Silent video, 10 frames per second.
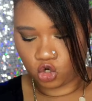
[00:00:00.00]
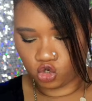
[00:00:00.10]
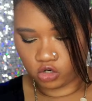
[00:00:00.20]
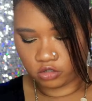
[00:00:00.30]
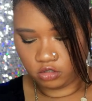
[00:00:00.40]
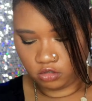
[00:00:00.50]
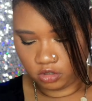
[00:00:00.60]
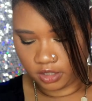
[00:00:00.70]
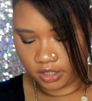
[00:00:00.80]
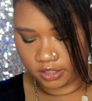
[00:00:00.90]
coral
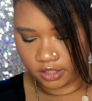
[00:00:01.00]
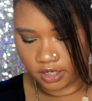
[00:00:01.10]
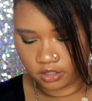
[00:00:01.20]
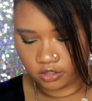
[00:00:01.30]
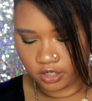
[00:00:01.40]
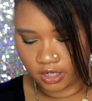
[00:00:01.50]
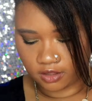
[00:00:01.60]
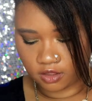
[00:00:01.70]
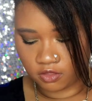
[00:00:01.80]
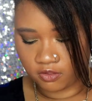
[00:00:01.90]
kind of color,
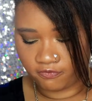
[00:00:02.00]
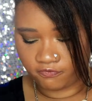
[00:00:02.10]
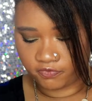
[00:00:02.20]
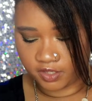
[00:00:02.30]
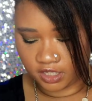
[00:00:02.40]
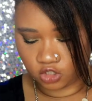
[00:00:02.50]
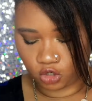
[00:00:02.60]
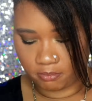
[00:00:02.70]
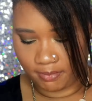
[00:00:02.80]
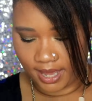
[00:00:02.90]
and these
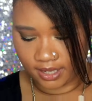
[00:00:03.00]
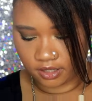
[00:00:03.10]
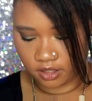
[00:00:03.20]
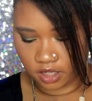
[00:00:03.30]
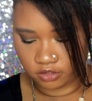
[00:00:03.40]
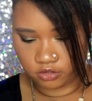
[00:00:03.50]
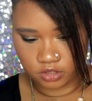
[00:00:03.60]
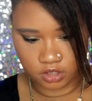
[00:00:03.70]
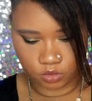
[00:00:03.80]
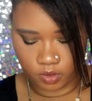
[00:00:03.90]
are matte
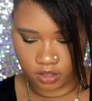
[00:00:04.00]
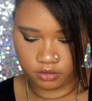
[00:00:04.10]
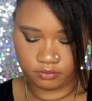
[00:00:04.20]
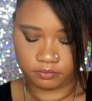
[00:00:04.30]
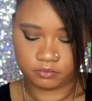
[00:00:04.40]
colors as well.